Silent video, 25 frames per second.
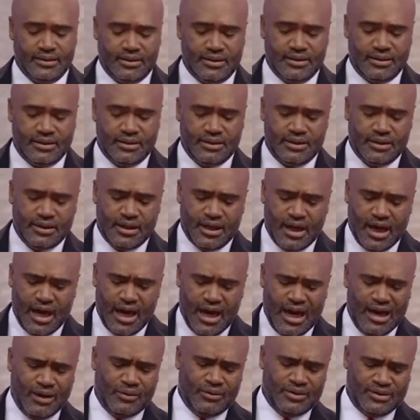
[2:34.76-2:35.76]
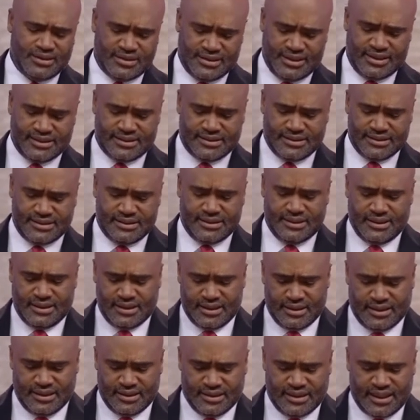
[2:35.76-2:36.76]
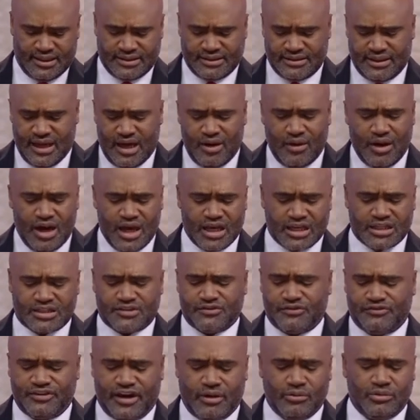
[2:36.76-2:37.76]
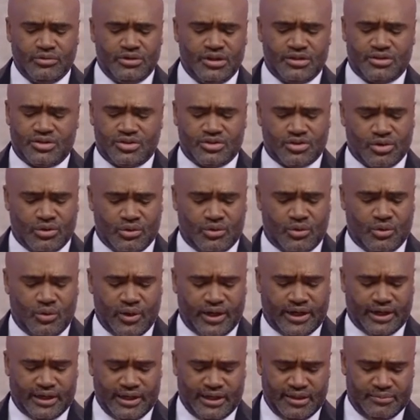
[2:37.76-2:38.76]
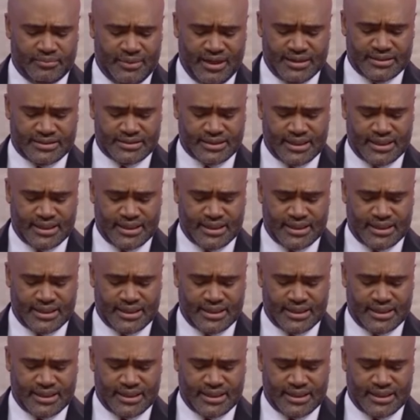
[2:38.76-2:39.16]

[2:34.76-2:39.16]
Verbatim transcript: How is it that thou hast found it so quickly, my son?